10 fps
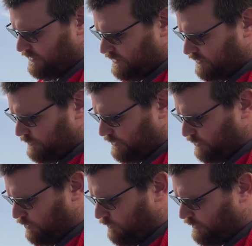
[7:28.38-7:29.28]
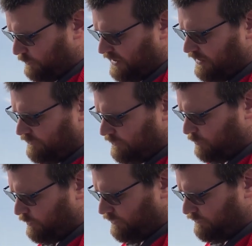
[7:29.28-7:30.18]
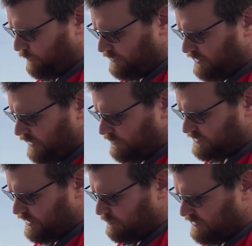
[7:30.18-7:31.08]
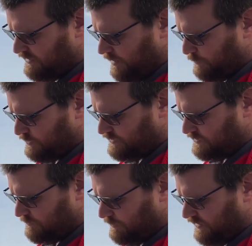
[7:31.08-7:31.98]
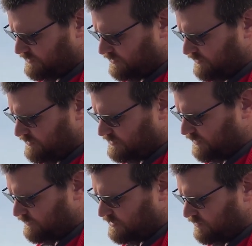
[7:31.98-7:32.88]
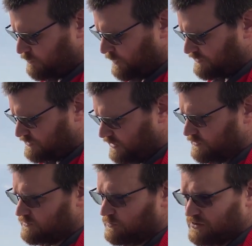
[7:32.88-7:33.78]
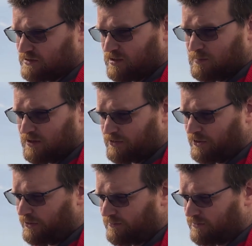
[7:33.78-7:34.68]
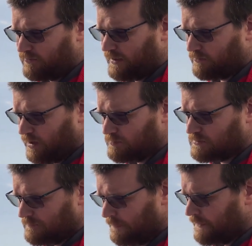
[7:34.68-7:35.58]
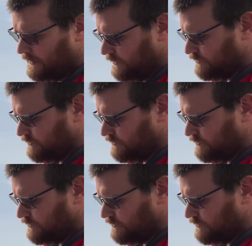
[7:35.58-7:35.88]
And if we go over, and we're getting it for more than 14 hours a day, but then that puts us at basically the 17.6, which is going to be our target for vine crops. Okay.